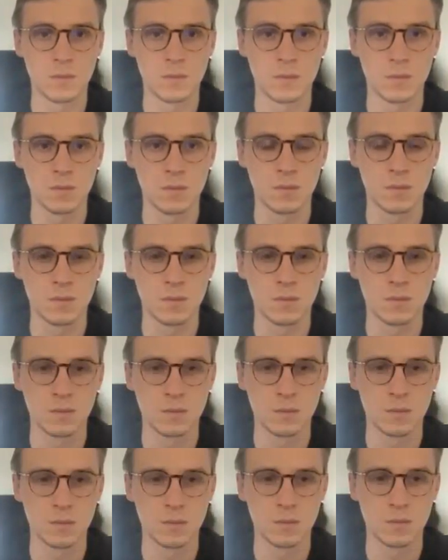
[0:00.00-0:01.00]

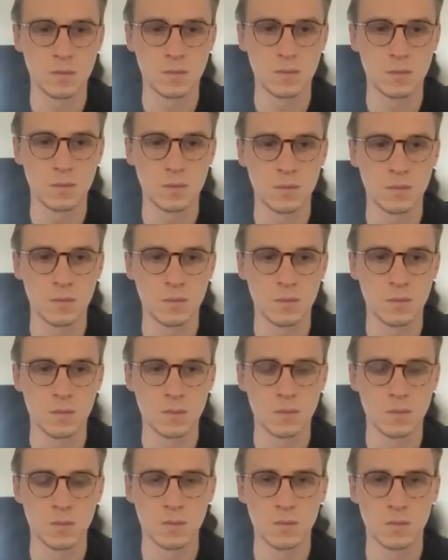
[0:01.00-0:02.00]

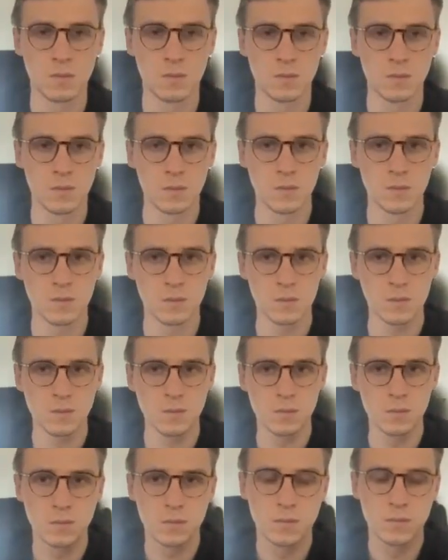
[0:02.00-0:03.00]

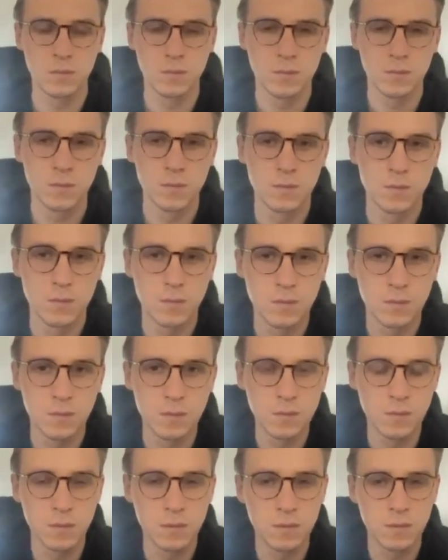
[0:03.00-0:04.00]

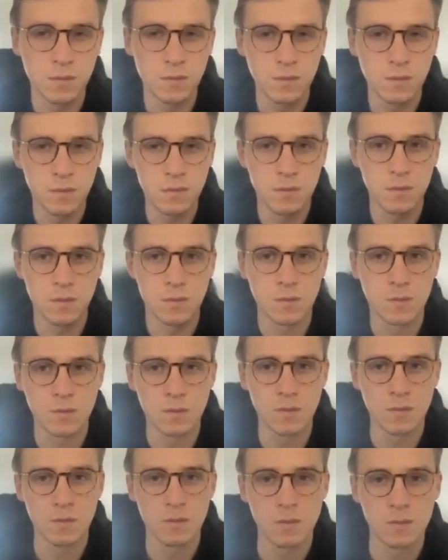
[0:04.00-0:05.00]

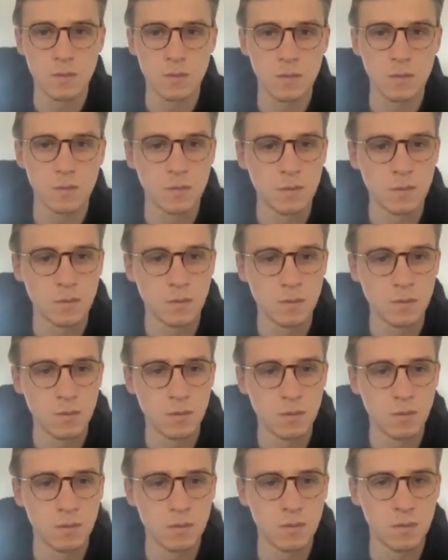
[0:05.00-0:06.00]

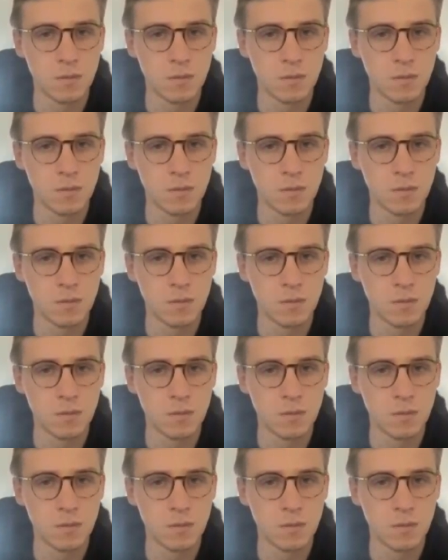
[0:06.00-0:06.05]
This person isn't speaking.